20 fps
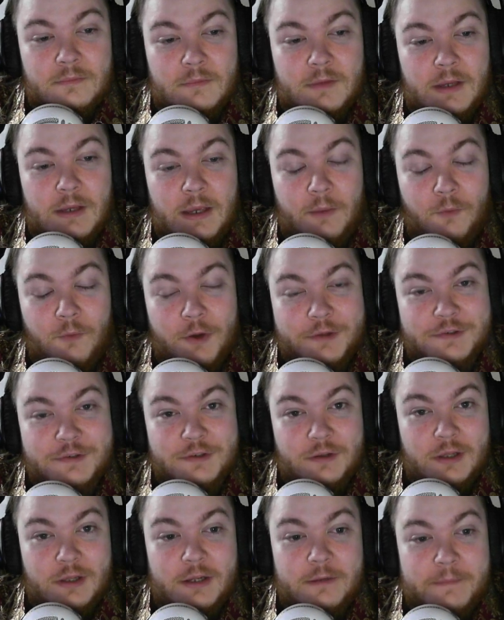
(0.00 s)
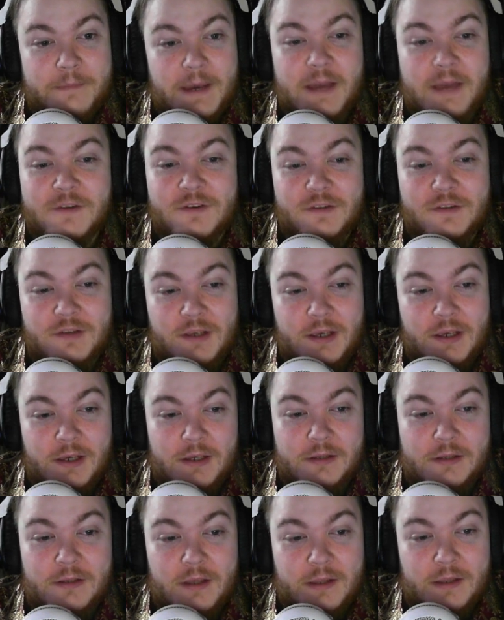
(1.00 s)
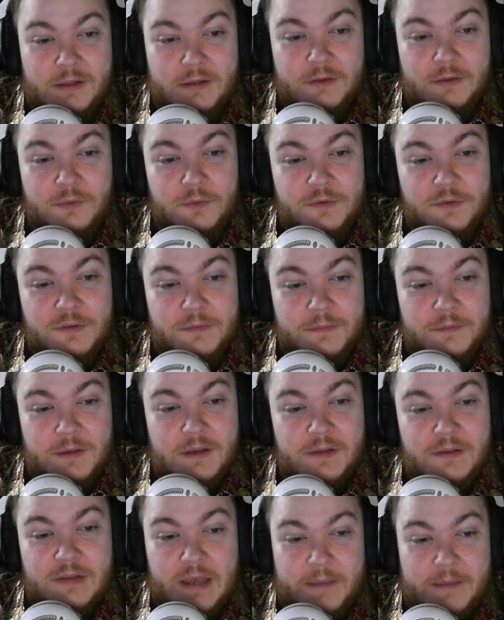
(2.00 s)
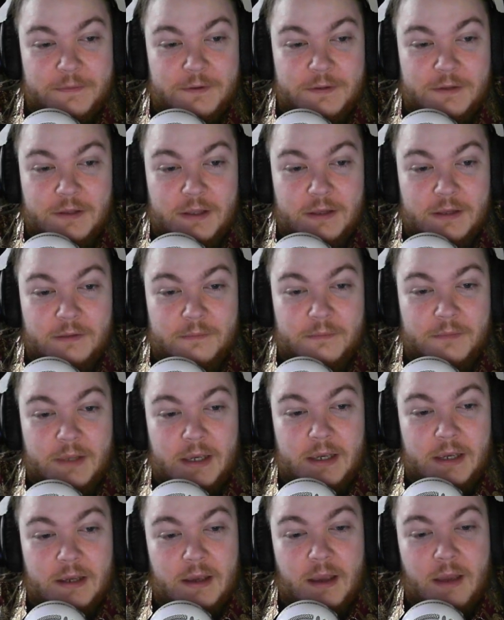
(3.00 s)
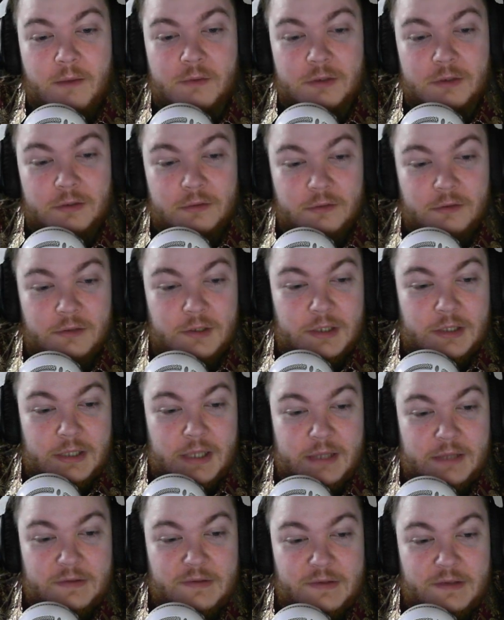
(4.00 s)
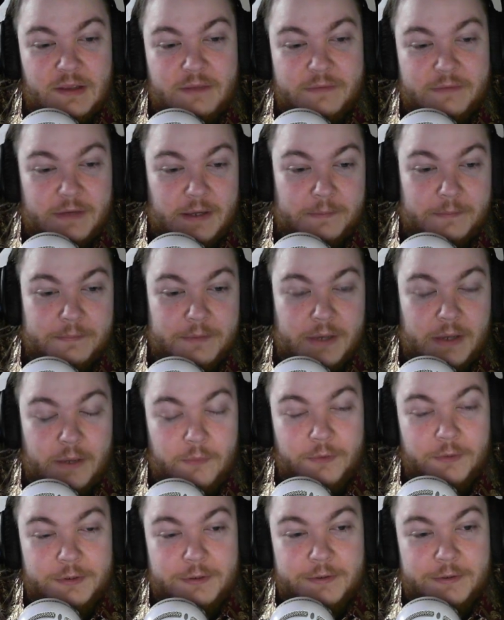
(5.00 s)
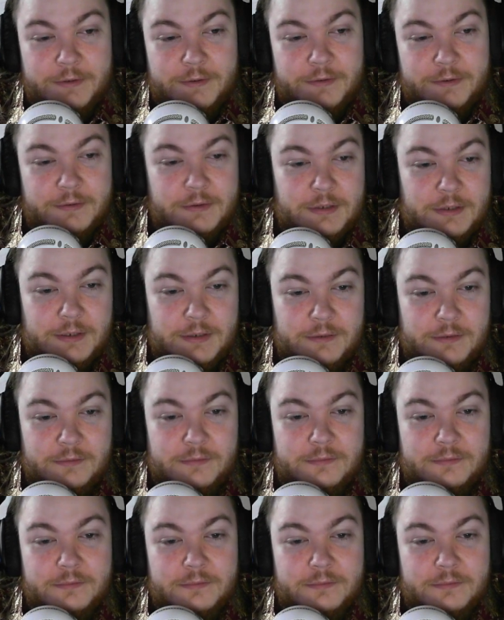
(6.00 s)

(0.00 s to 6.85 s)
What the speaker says: I watched a lot of MASH as a kid, and then there was some things happened that I'm like, I want to look that stuff up. I want to, you know,